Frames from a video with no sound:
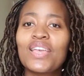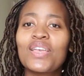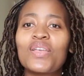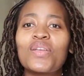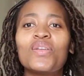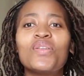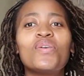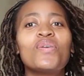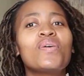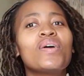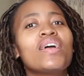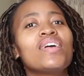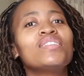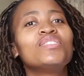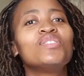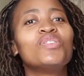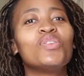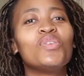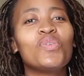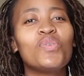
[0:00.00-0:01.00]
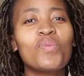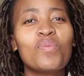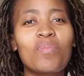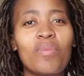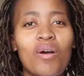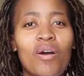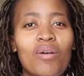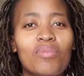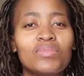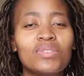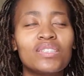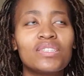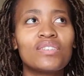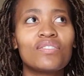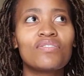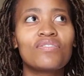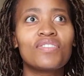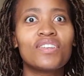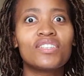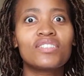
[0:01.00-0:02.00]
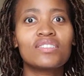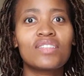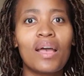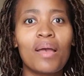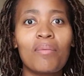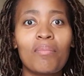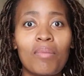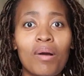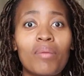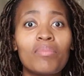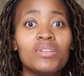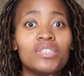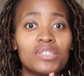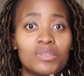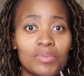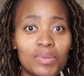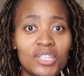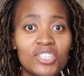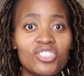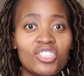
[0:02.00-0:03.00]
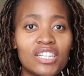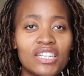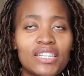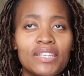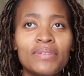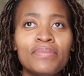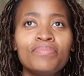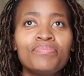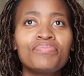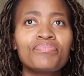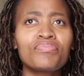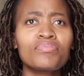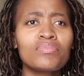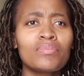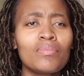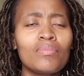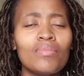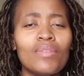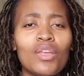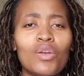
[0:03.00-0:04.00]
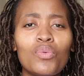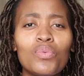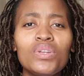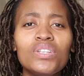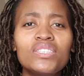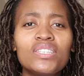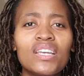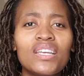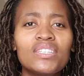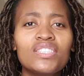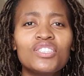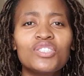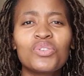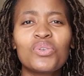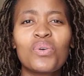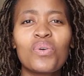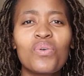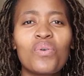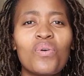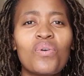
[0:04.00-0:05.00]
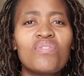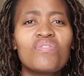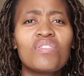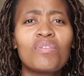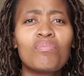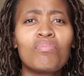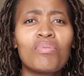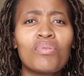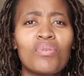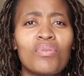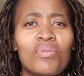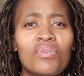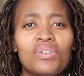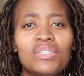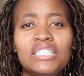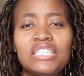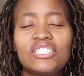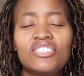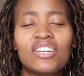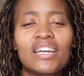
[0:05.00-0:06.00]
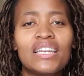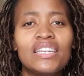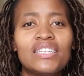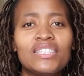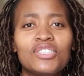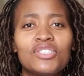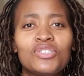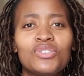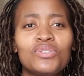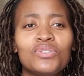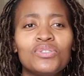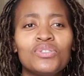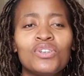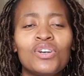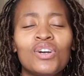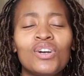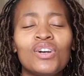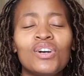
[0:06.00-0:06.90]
You know, as new moms, as a first time mom especially, we tend to go overboard trying to